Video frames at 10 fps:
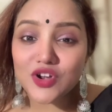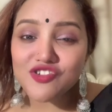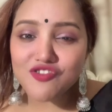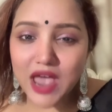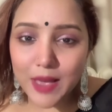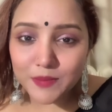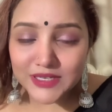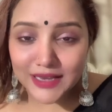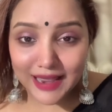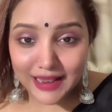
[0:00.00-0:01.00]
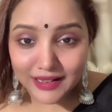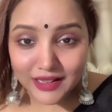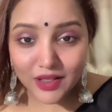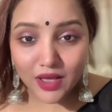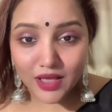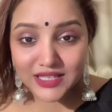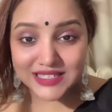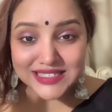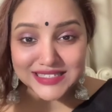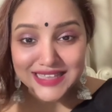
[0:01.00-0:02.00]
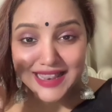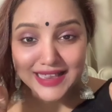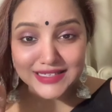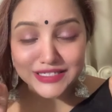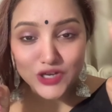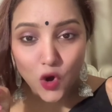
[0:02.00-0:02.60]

trapped in selected